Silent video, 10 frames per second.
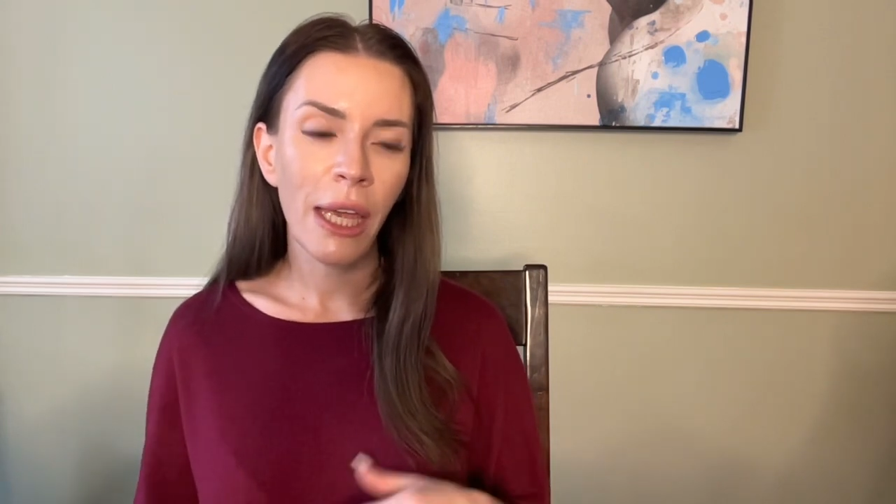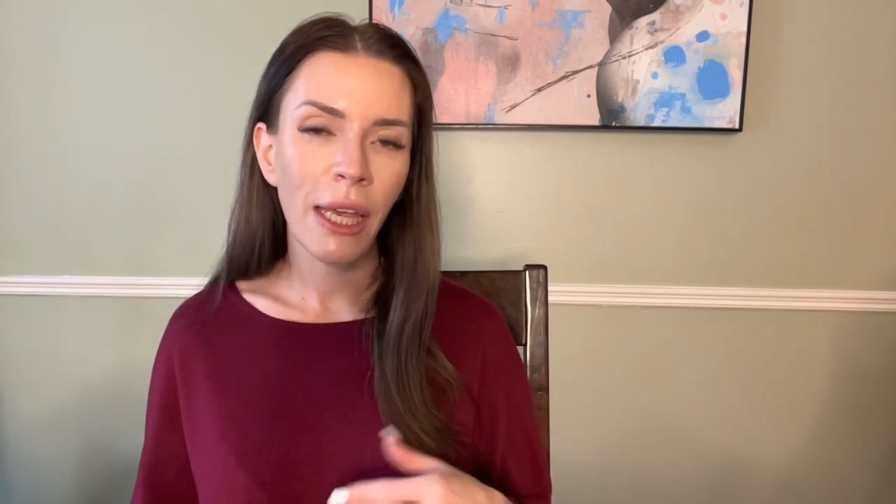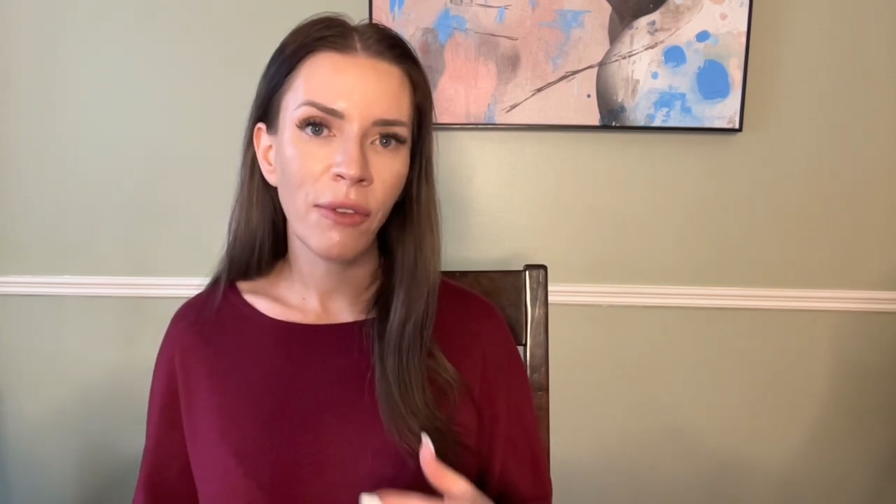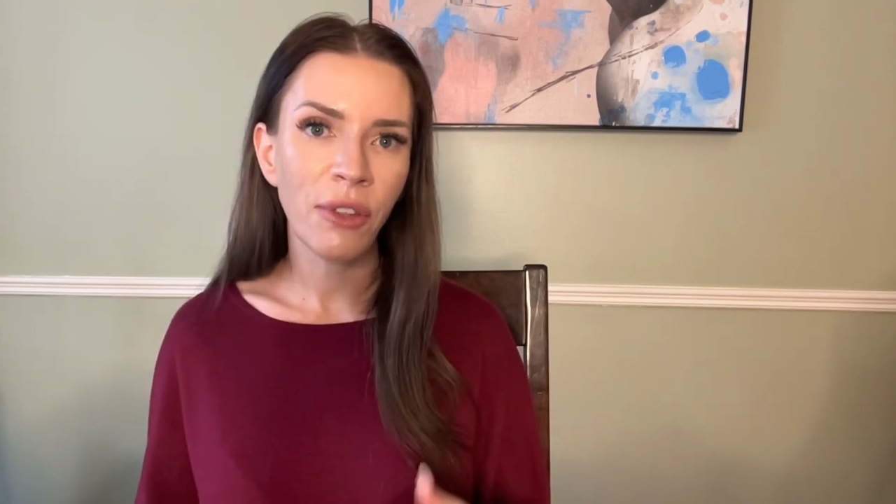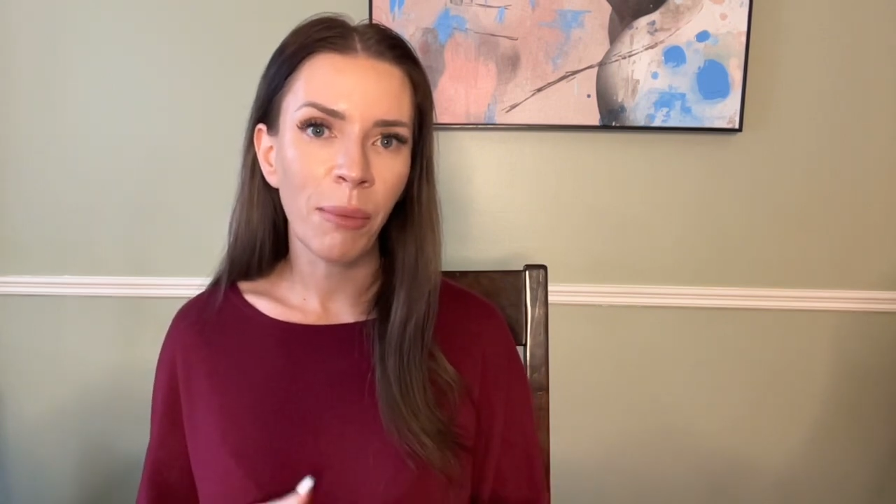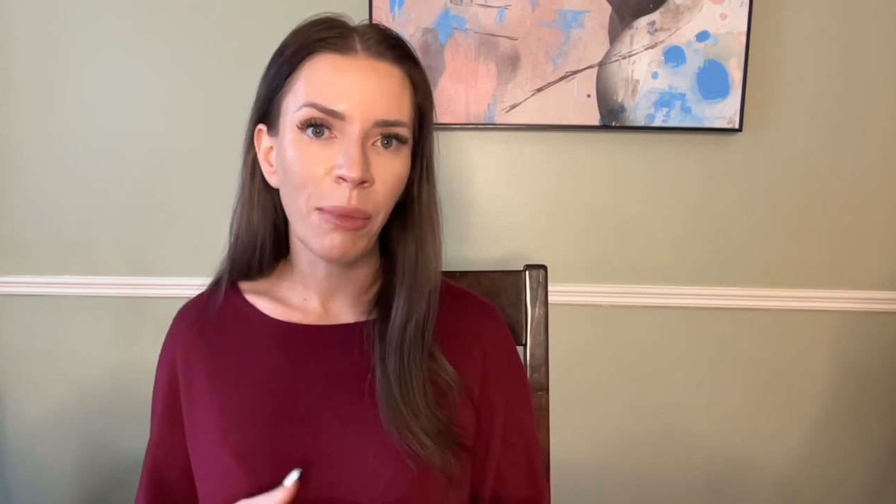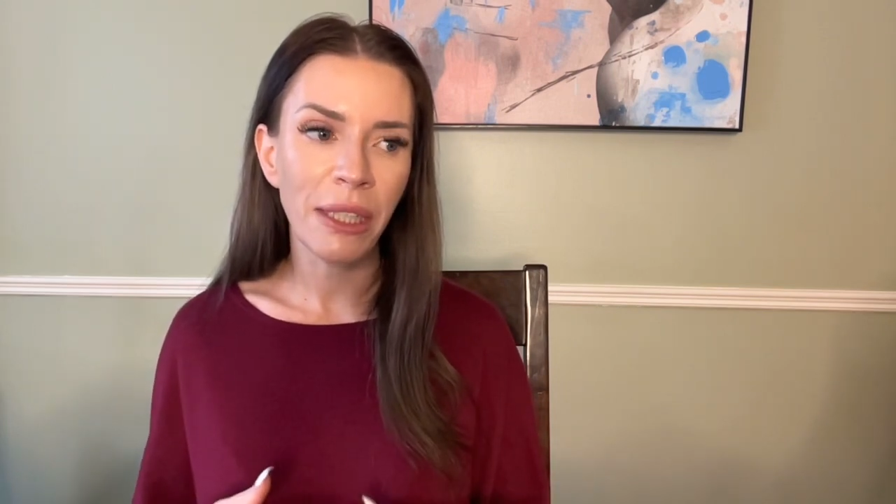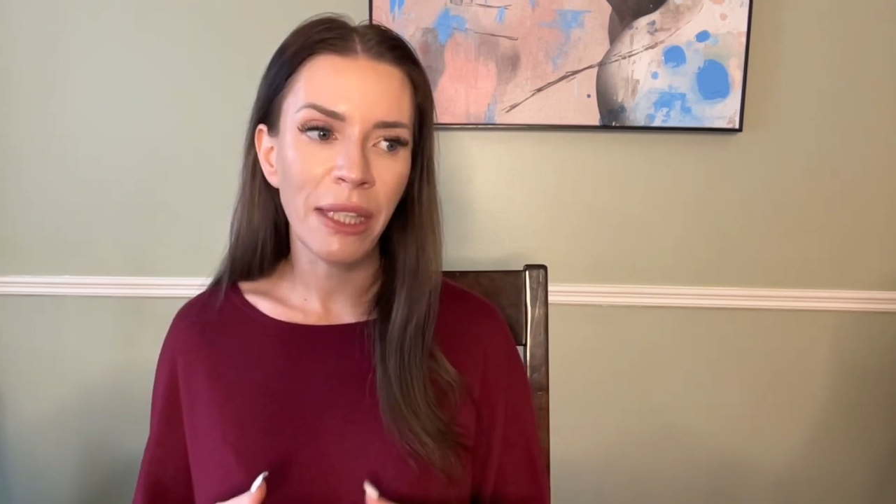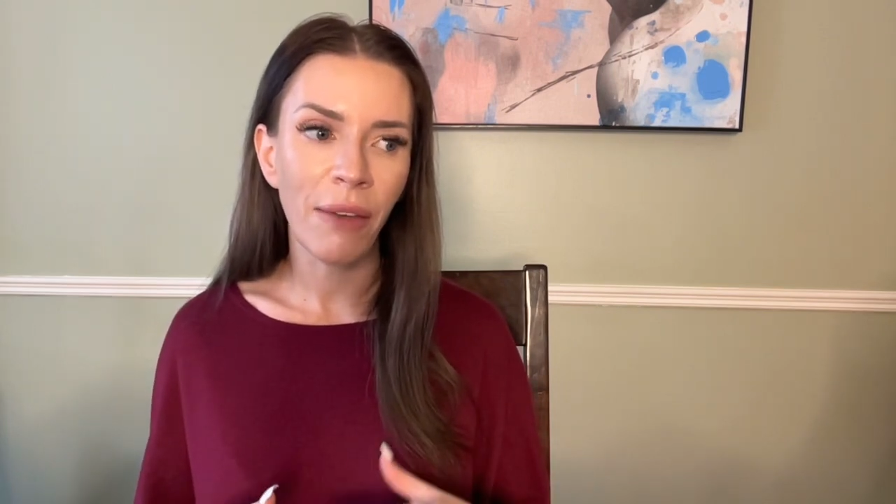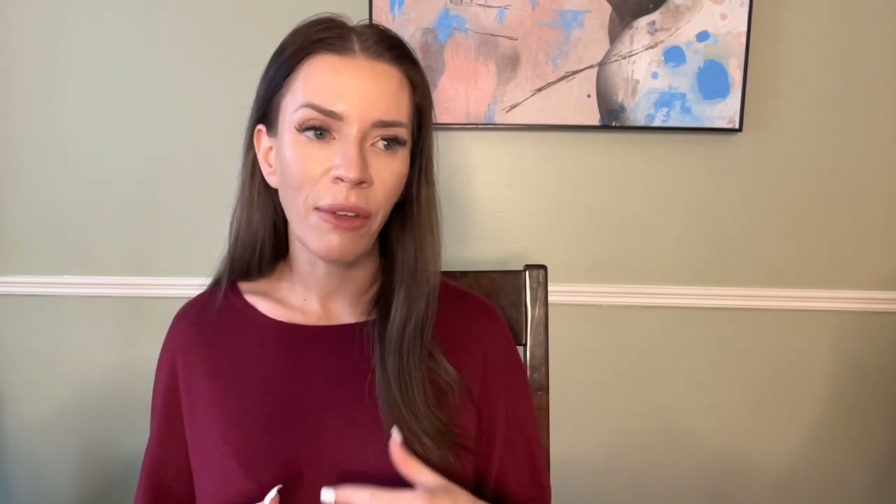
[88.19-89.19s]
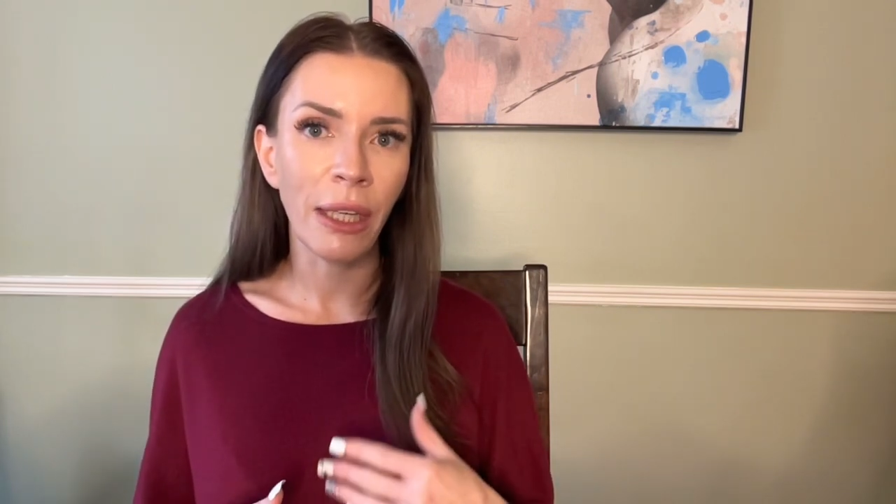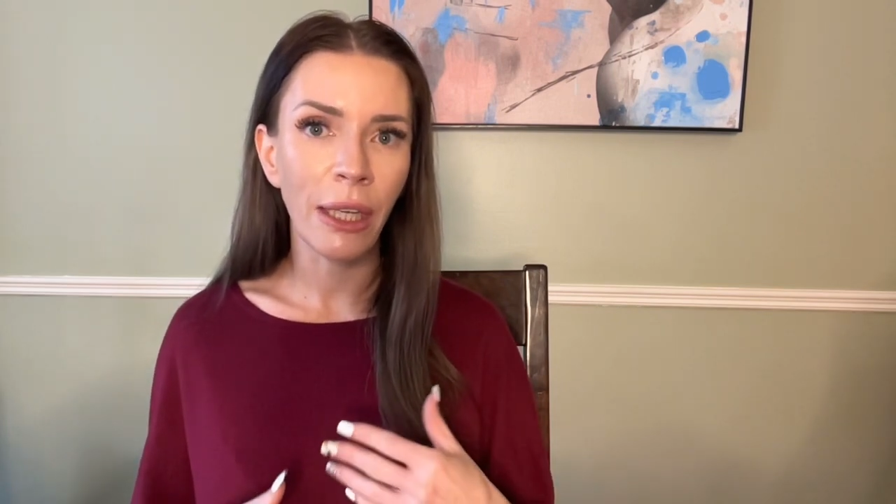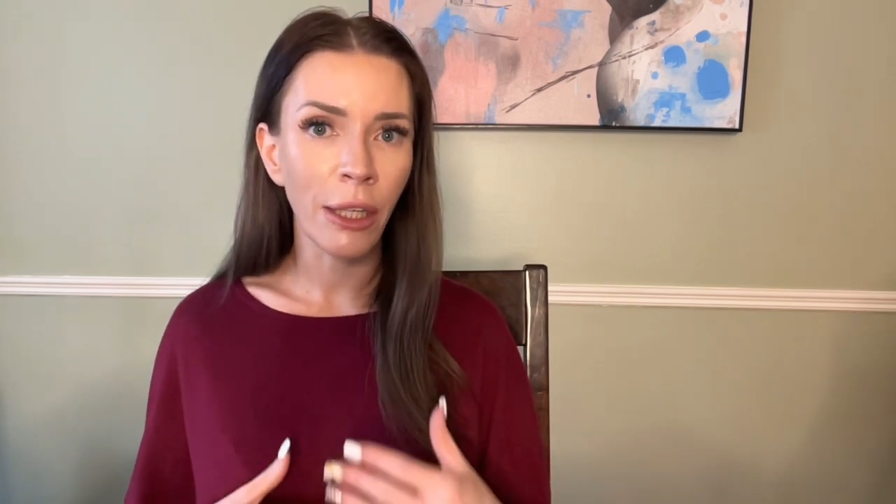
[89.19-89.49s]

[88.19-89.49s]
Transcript: if somebody's having